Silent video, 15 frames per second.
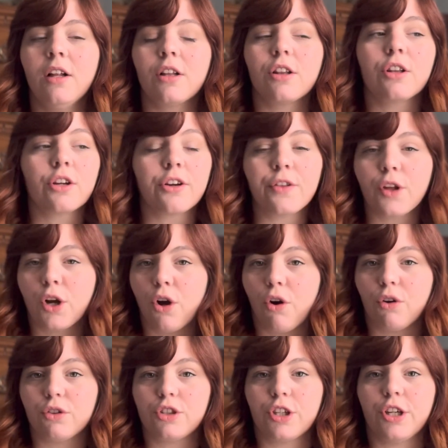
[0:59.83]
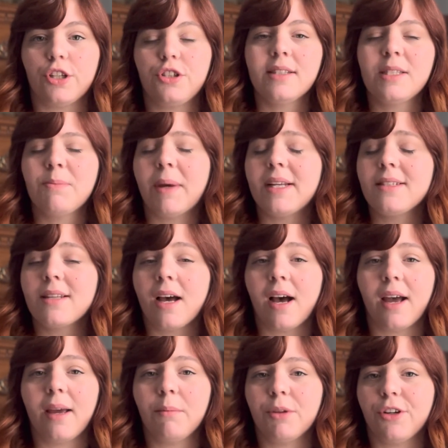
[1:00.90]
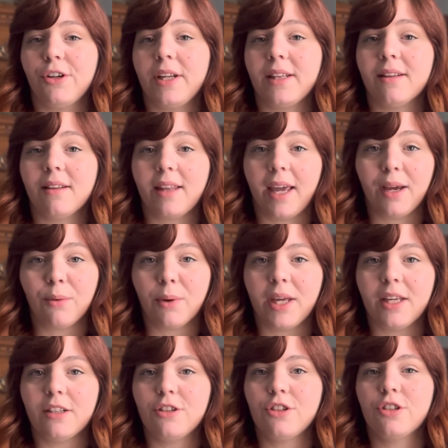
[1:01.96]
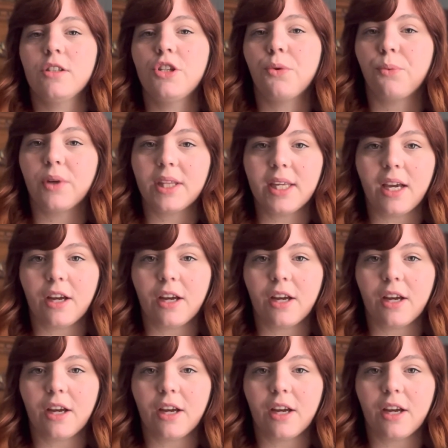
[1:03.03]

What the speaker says: learn the culture, spend time learning the language, to really